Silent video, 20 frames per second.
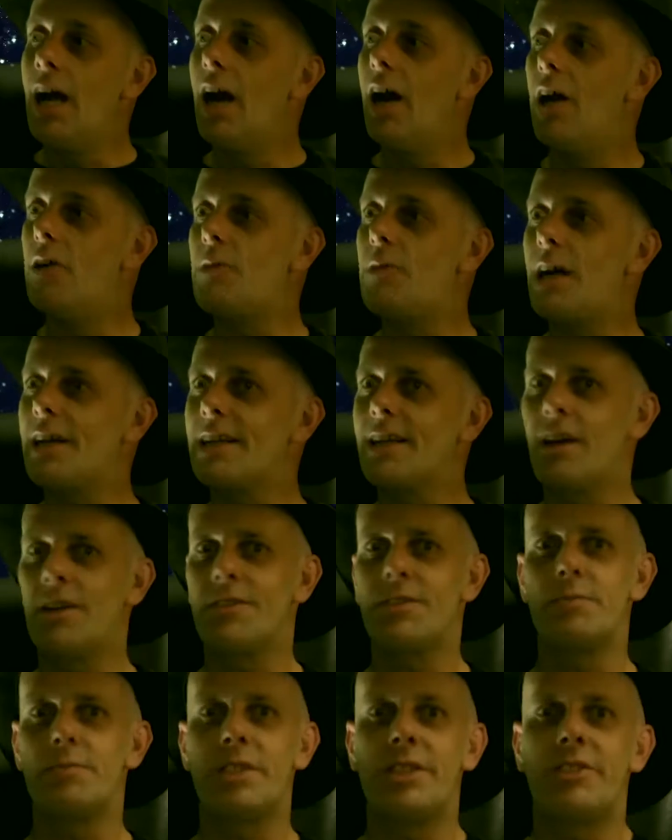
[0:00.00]
oh my
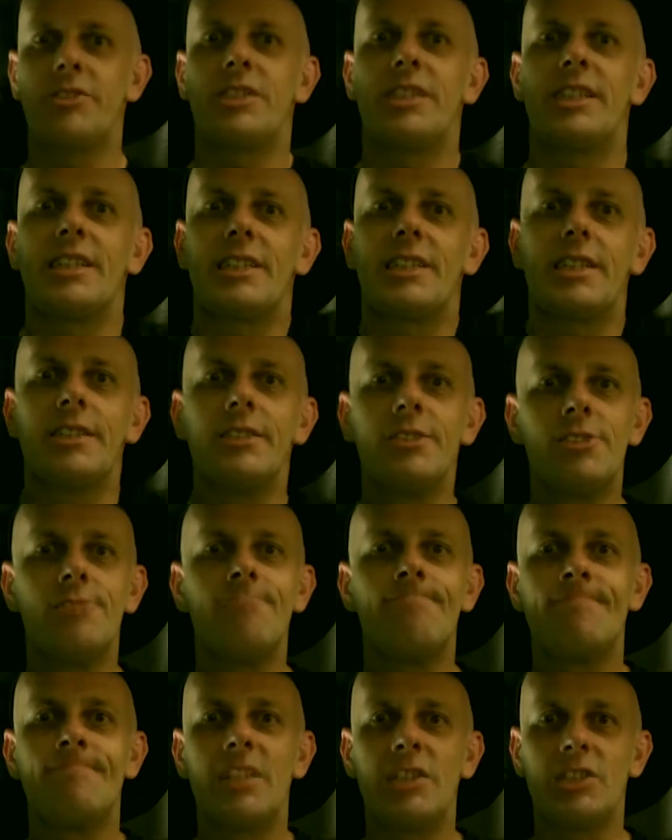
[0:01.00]
god, the music
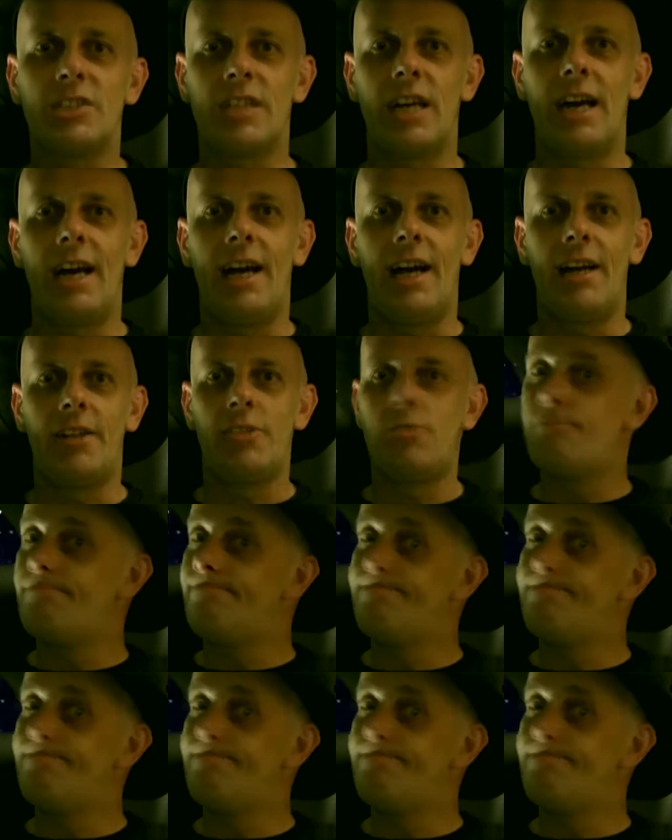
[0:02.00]
is there,